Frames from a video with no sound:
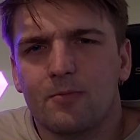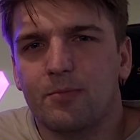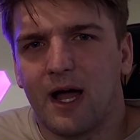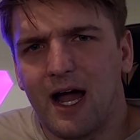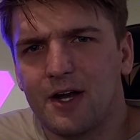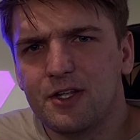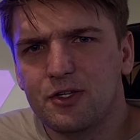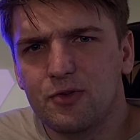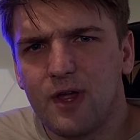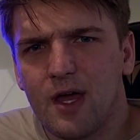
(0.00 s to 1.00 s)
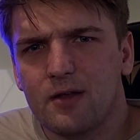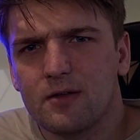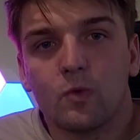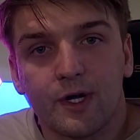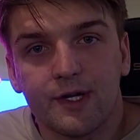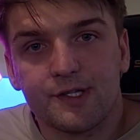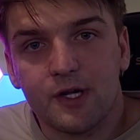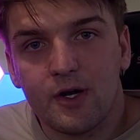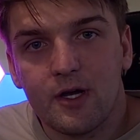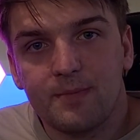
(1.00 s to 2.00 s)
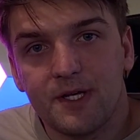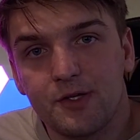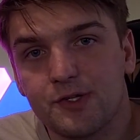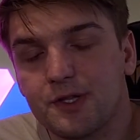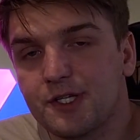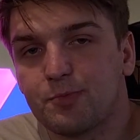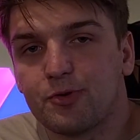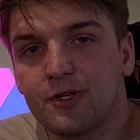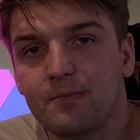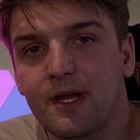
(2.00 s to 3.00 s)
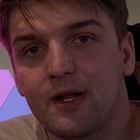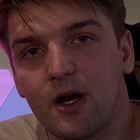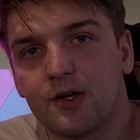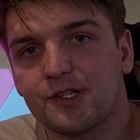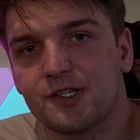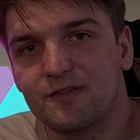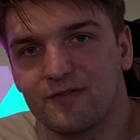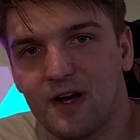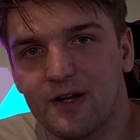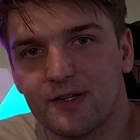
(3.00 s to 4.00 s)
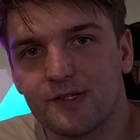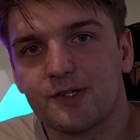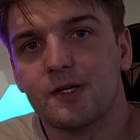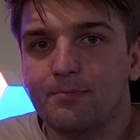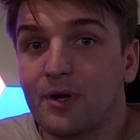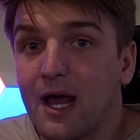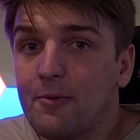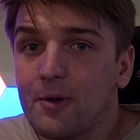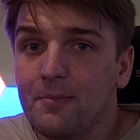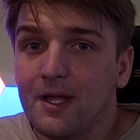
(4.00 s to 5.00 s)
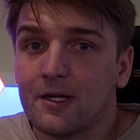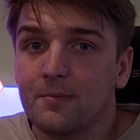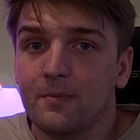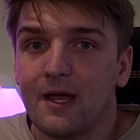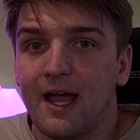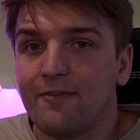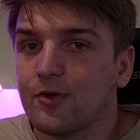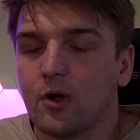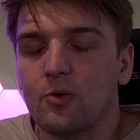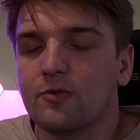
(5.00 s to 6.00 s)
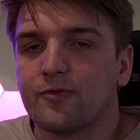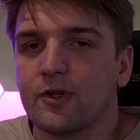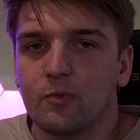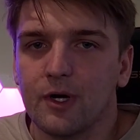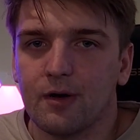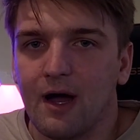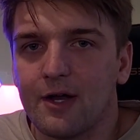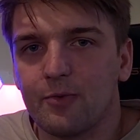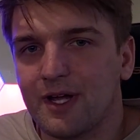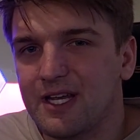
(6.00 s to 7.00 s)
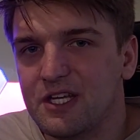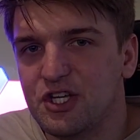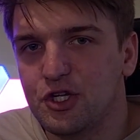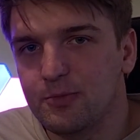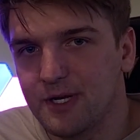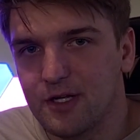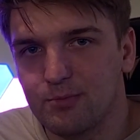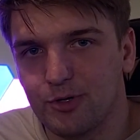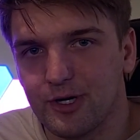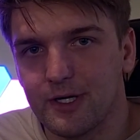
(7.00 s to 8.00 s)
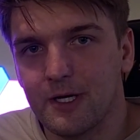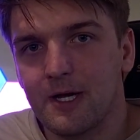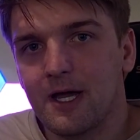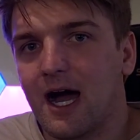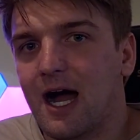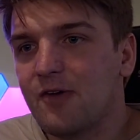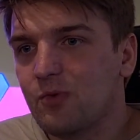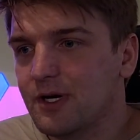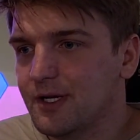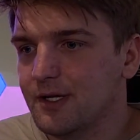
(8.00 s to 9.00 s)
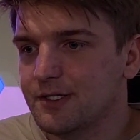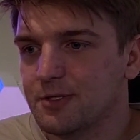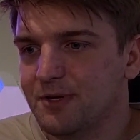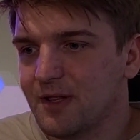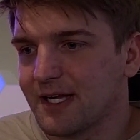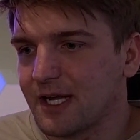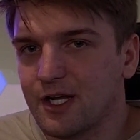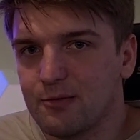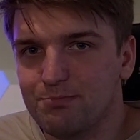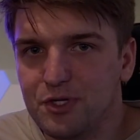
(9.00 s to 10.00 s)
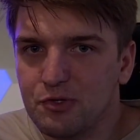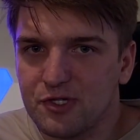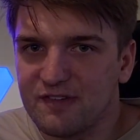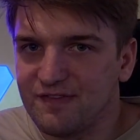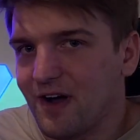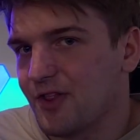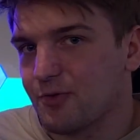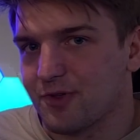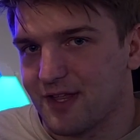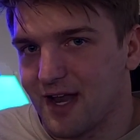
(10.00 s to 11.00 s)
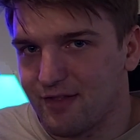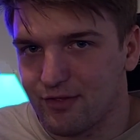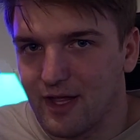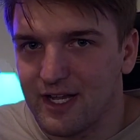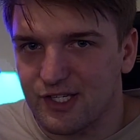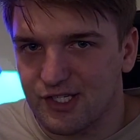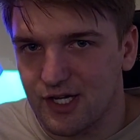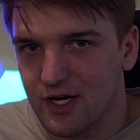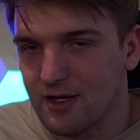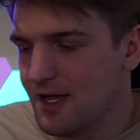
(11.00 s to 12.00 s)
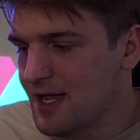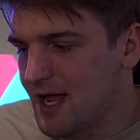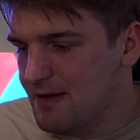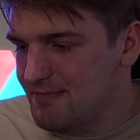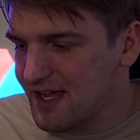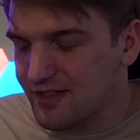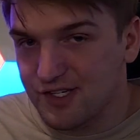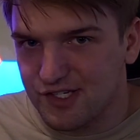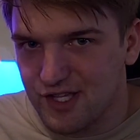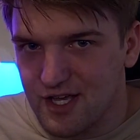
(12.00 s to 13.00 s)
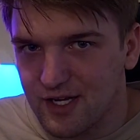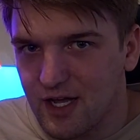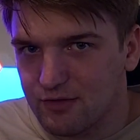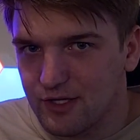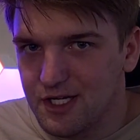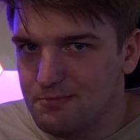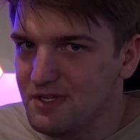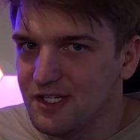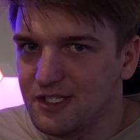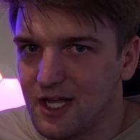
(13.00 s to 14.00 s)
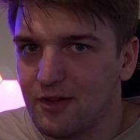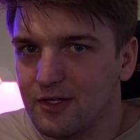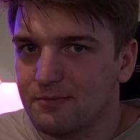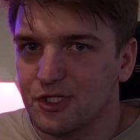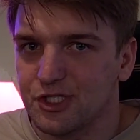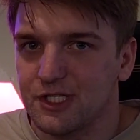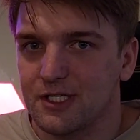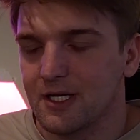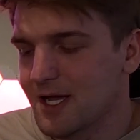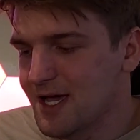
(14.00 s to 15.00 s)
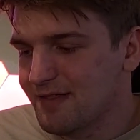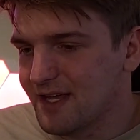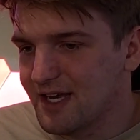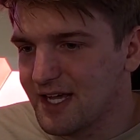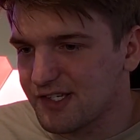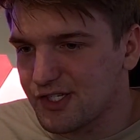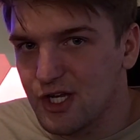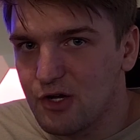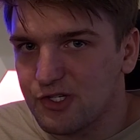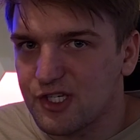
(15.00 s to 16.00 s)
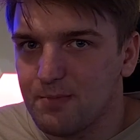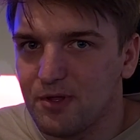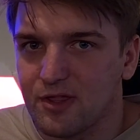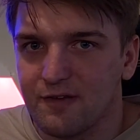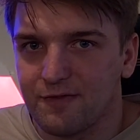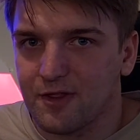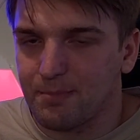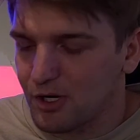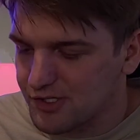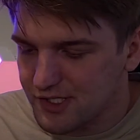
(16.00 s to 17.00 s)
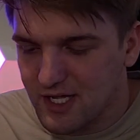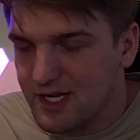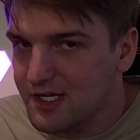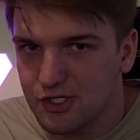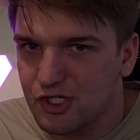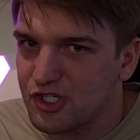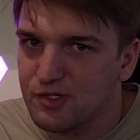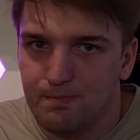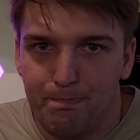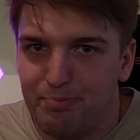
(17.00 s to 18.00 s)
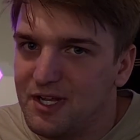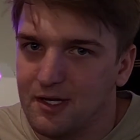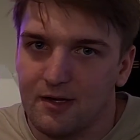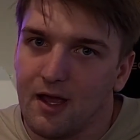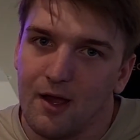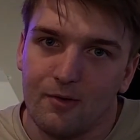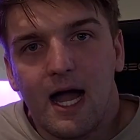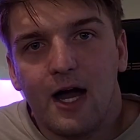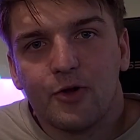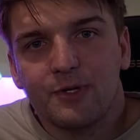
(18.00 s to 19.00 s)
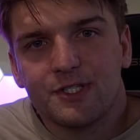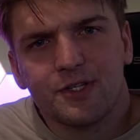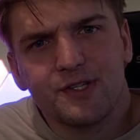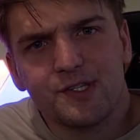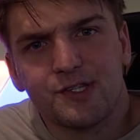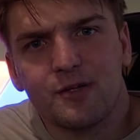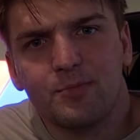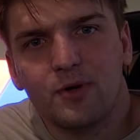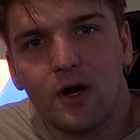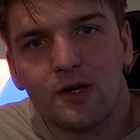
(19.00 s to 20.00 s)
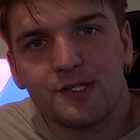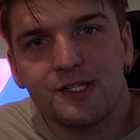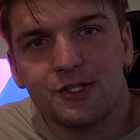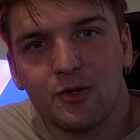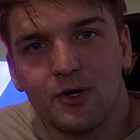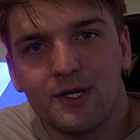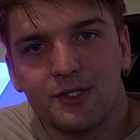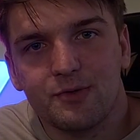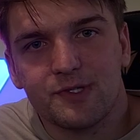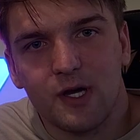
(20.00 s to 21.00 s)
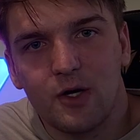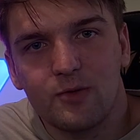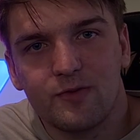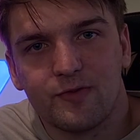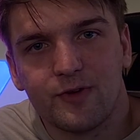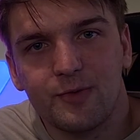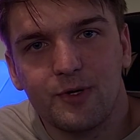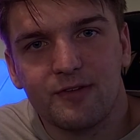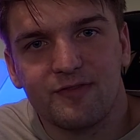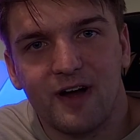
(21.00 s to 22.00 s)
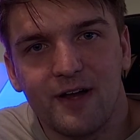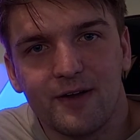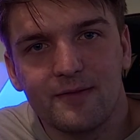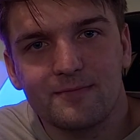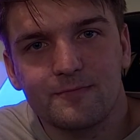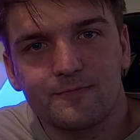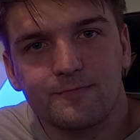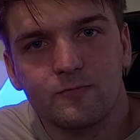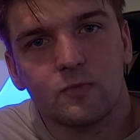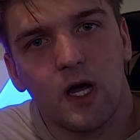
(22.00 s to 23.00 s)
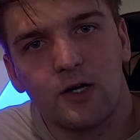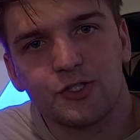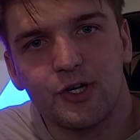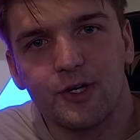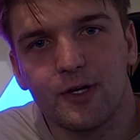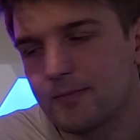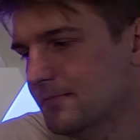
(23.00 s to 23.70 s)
But how do you do that? We're gonna start out by using these pre-made RC fighters. But I wanna make them have their own free will. I don't want any human input. I want to be like an abusive father with an athletic son and make this thing a lean, mean killing machine that has no sympathy for the person that it is just beaten down. How do we turn this simple RC toy into its own free-willed fighter? I'll show you.